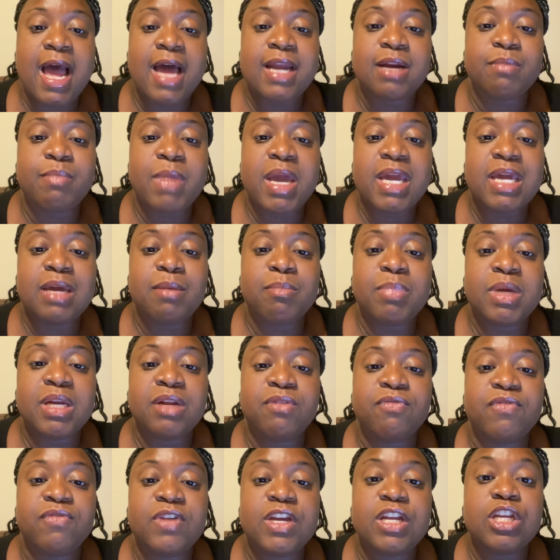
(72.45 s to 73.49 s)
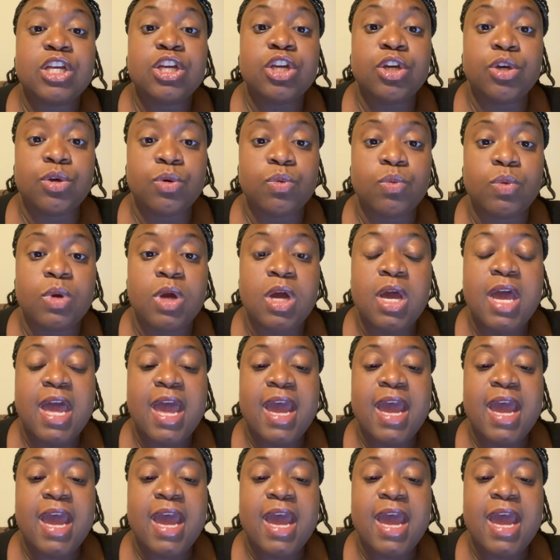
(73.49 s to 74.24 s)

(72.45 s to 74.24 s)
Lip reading: how to make it benefit you.